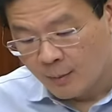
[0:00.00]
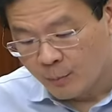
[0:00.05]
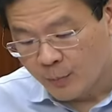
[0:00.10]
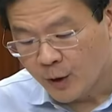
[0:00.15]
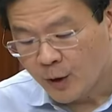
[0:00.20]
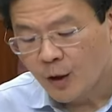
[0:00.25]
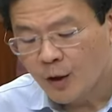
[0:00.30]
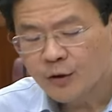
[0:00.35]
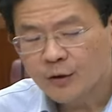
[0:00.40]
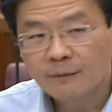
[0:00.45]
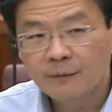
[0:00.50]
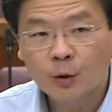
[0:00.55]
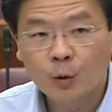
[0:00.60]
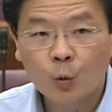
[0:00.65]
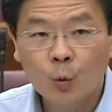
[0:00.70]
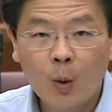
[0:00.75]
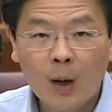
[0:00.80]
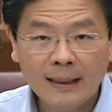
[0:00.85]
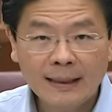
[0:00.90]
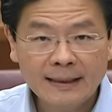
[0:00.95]
Because of the
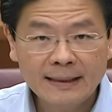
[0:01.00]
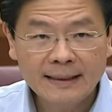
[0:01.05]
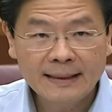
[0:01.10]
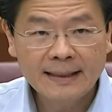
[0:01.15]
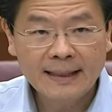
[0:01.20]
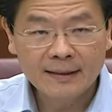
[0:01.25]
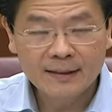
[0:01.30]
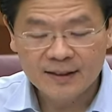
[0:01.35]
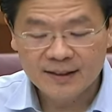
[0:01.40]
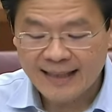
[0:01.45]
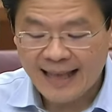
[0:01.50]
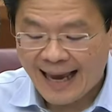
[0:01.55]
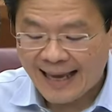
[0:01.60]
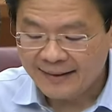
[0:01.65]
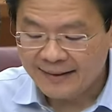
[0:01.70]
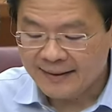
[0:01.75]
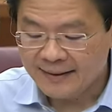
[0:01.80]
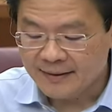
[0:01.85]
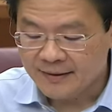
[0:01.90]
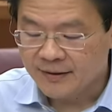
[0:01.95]
quality and
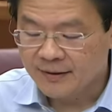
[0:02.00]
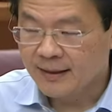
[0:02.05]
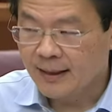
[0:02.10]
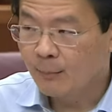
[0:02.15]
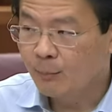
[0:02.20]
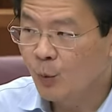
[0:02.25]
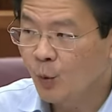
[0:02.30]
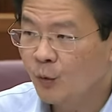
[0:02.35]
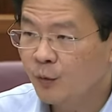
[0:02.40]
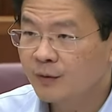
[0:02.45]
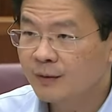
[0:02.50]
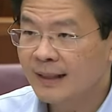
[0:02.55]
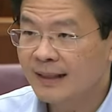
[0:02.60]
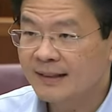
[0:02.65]
standards that both